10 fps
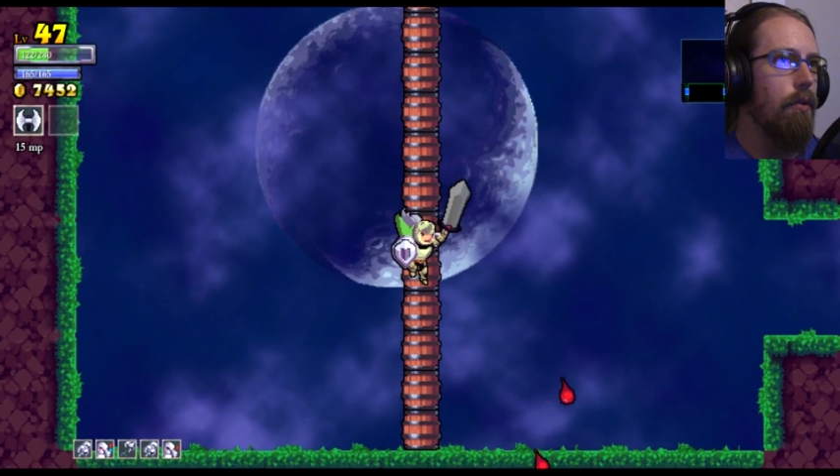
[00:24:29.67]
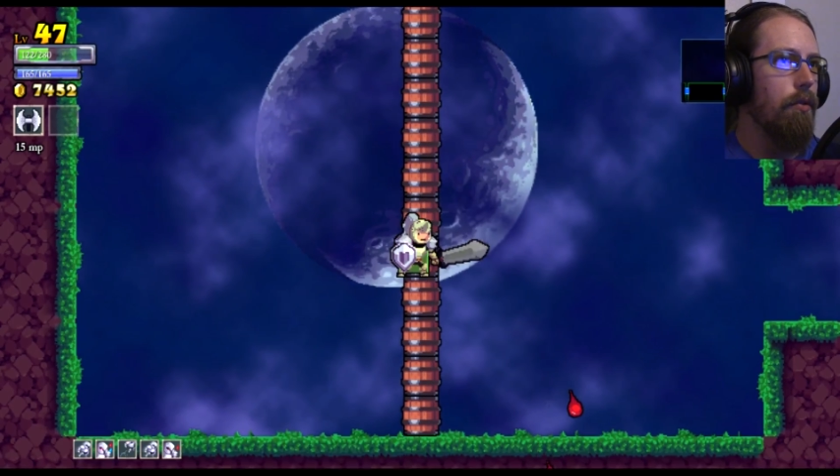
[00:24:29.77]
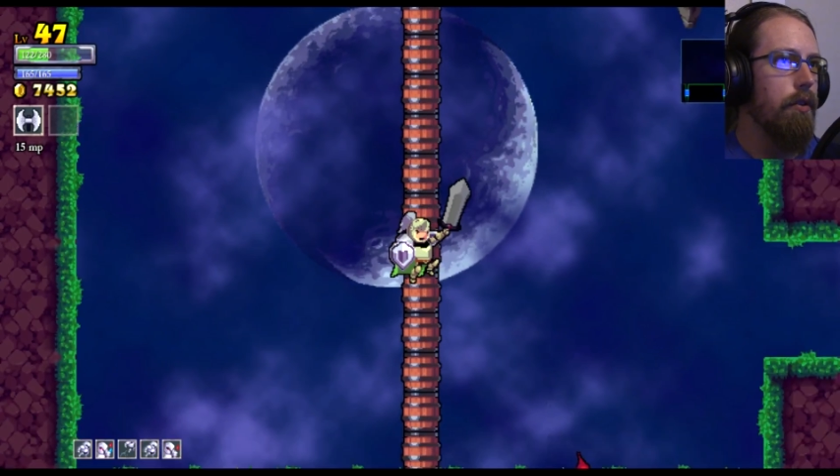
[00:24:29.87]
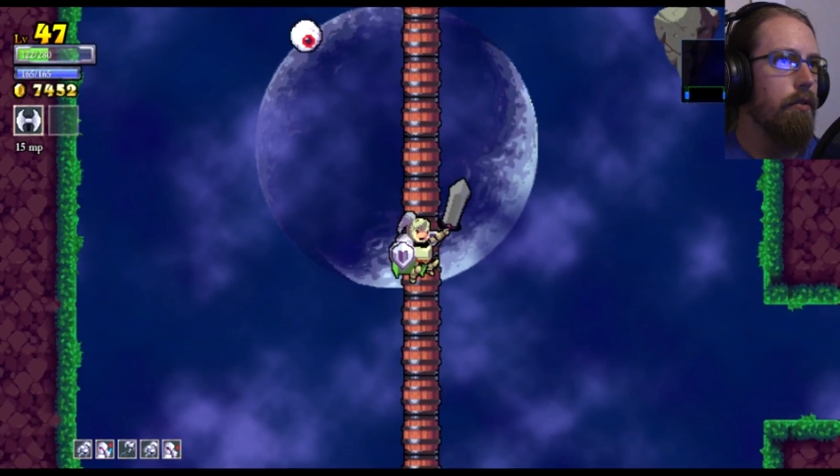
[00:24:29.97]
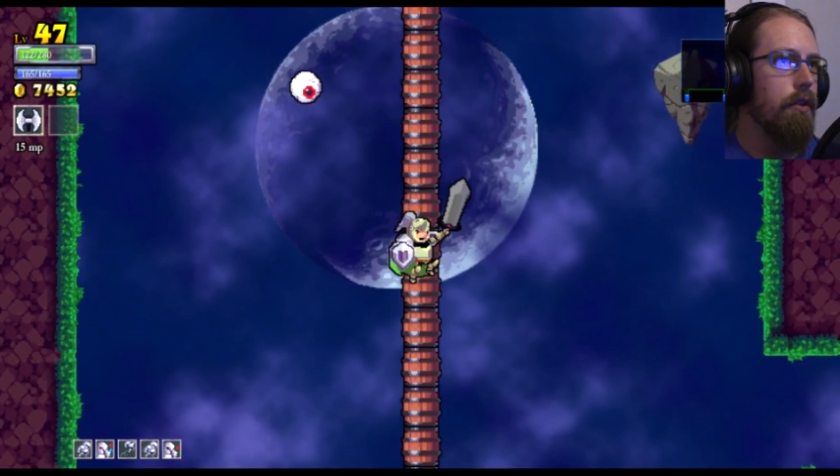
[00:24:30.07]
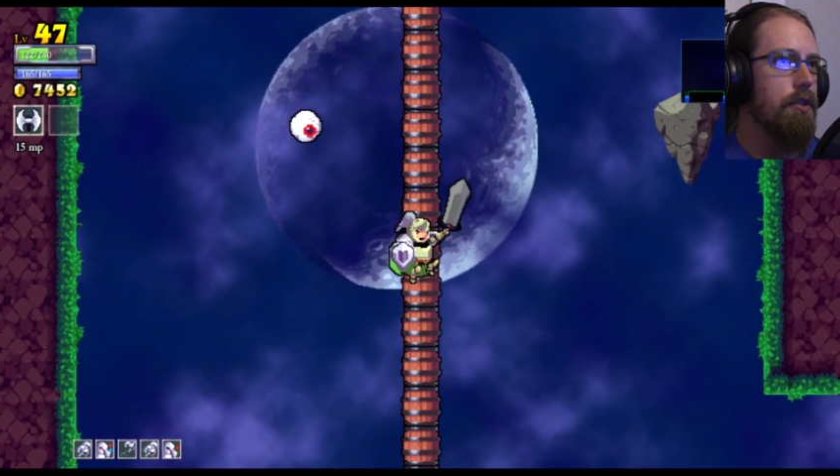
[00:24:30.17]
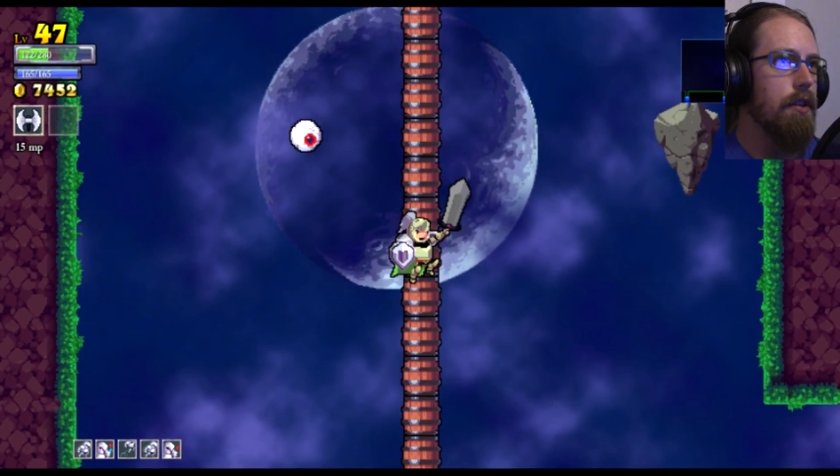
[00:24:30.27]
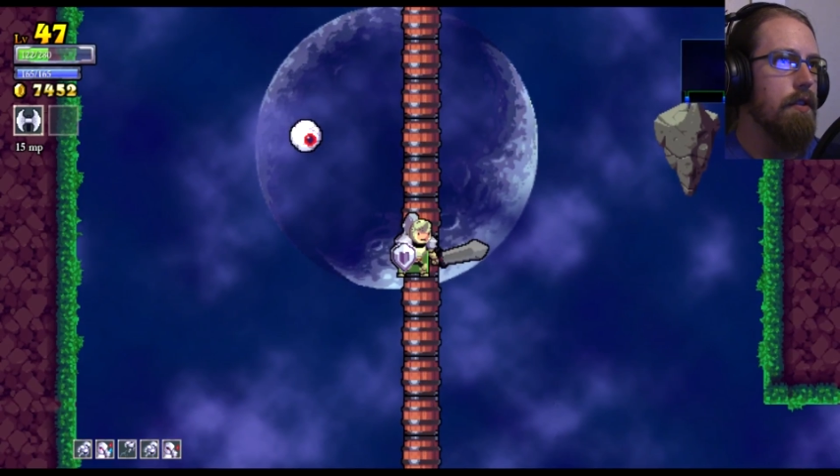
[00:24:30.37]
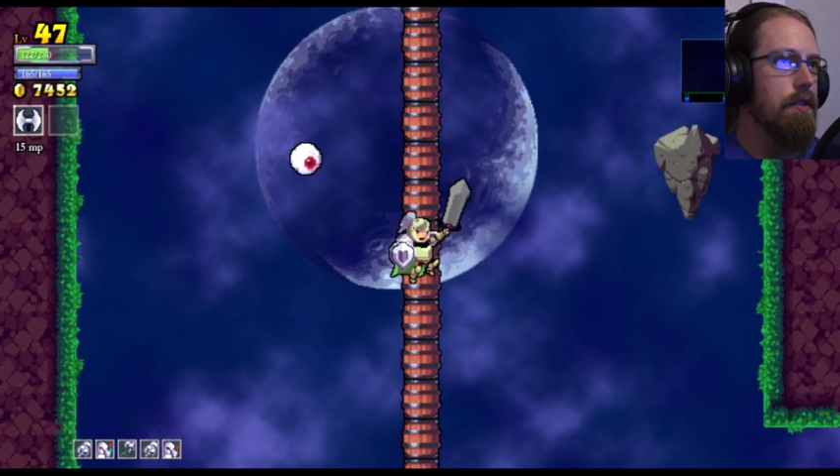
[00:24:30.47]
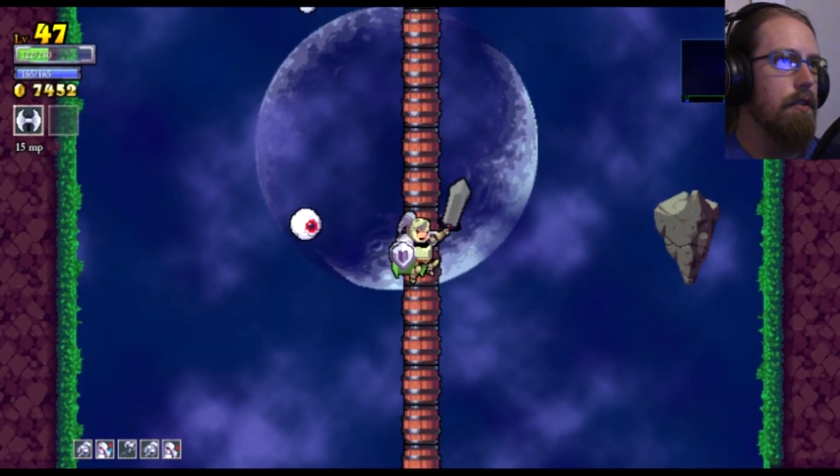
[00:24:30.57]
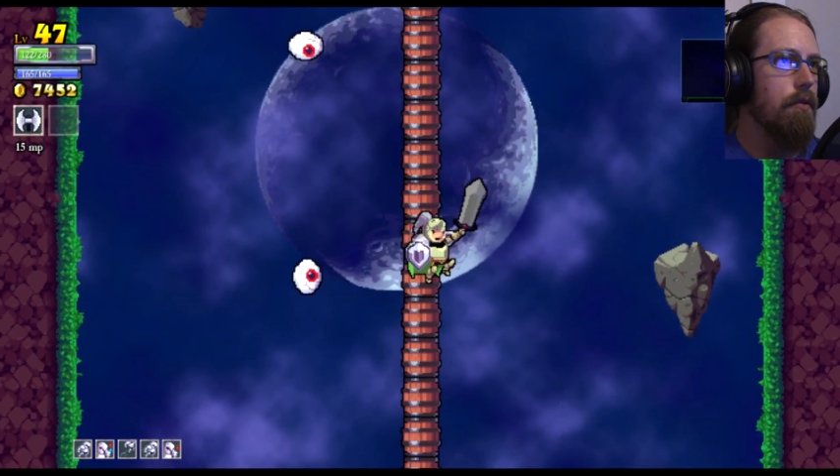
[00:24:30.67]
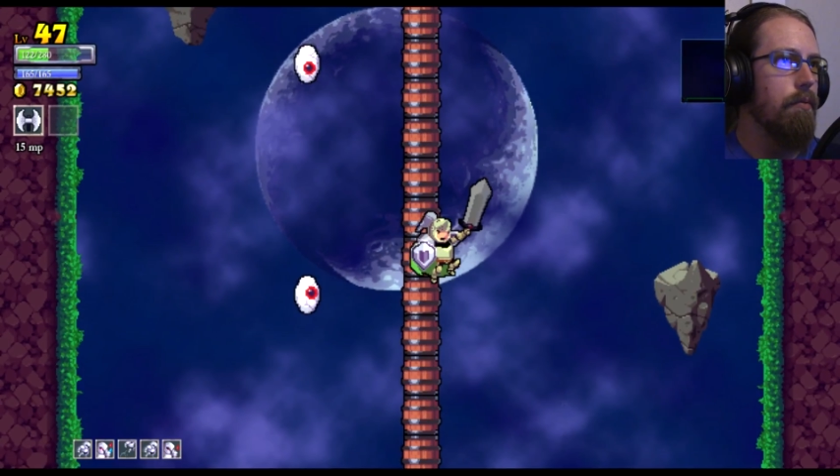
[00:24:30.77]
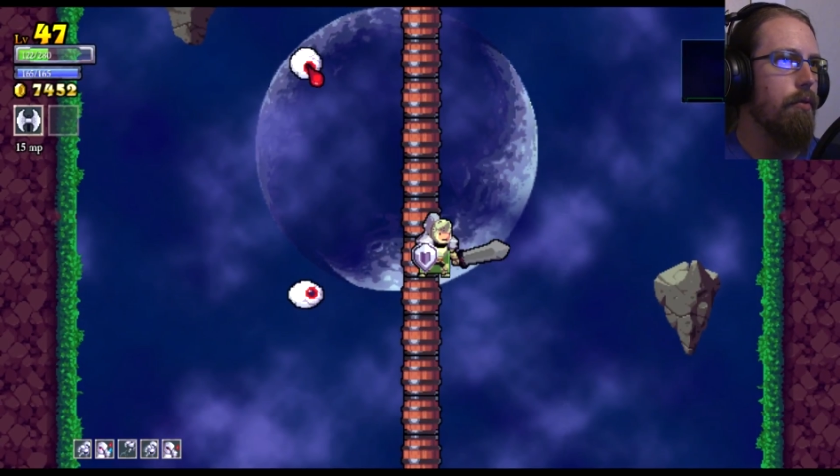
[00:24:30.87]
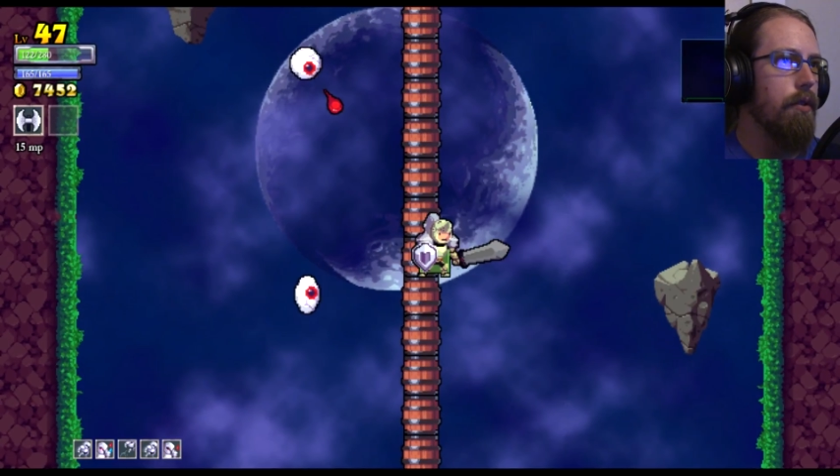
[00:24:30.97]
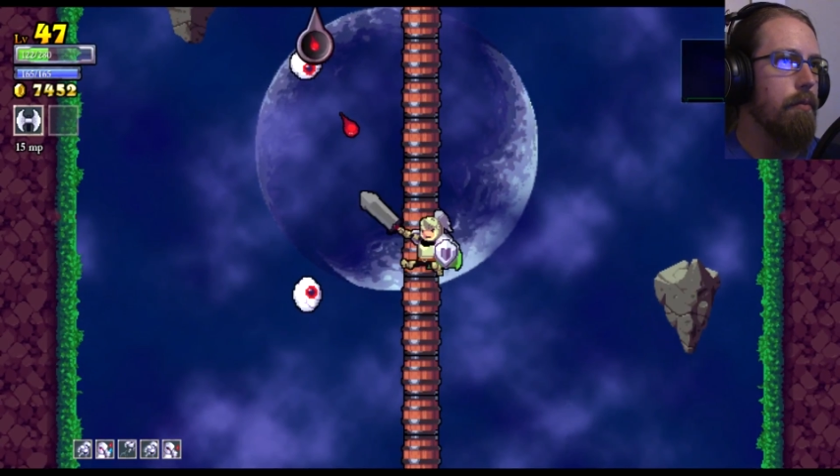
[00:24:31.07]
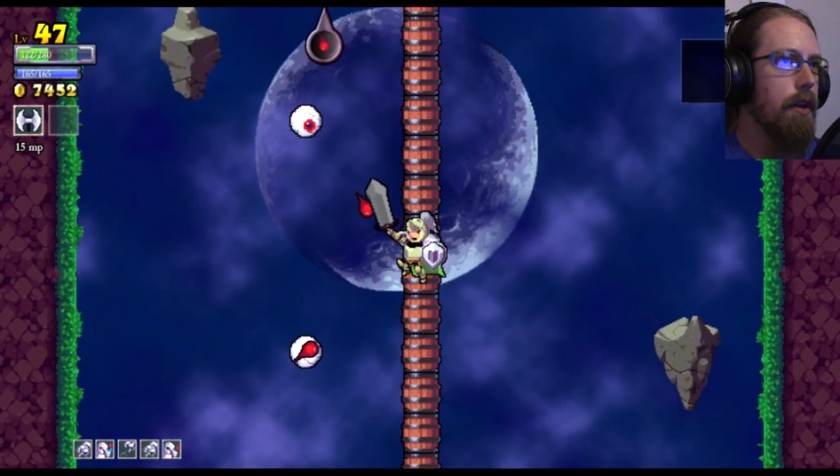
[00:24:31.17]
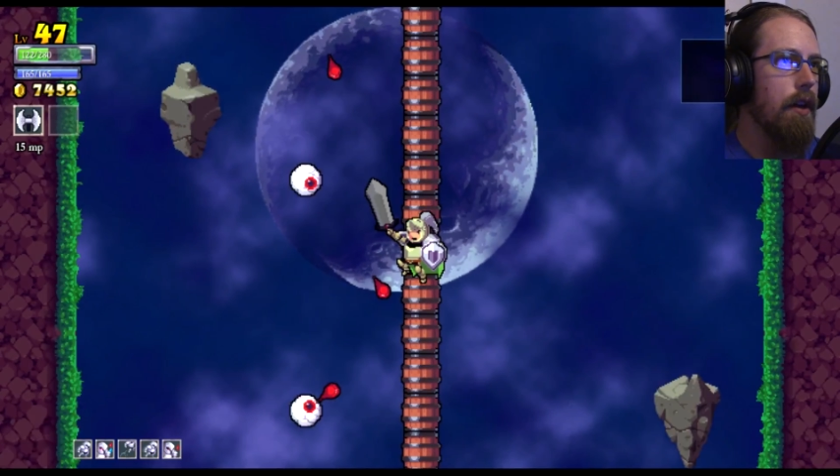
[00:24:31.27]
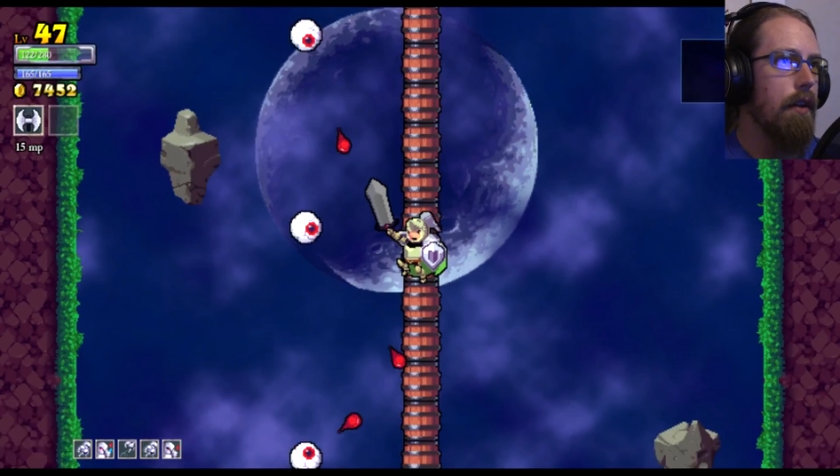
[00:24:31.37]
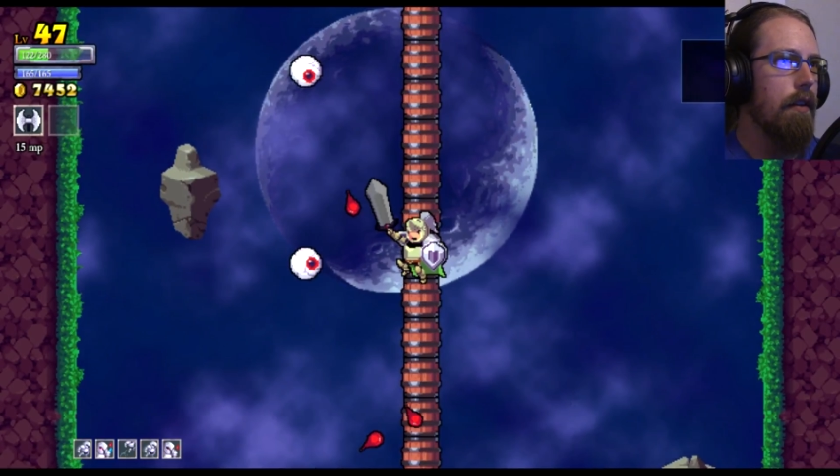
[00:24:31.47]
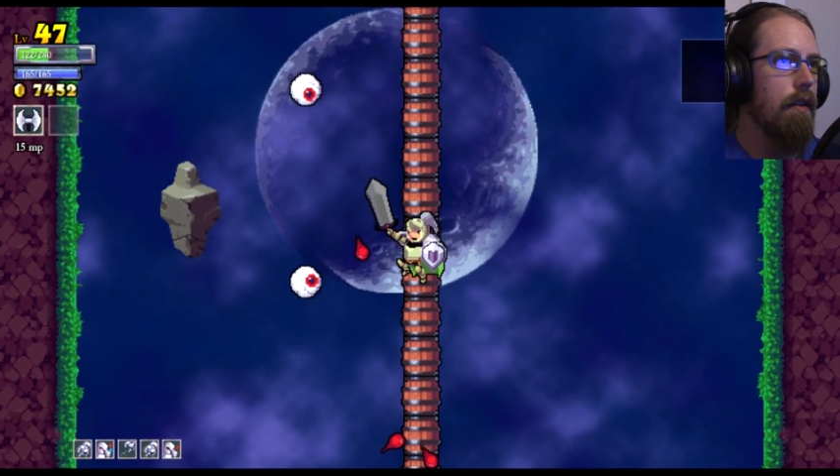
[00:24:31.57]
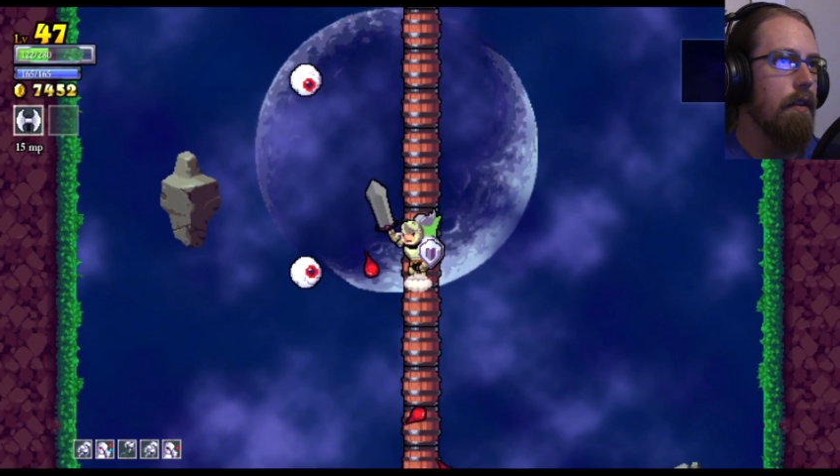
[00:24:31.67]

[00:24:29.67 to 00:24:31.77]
hold a grudge against you pretty bad.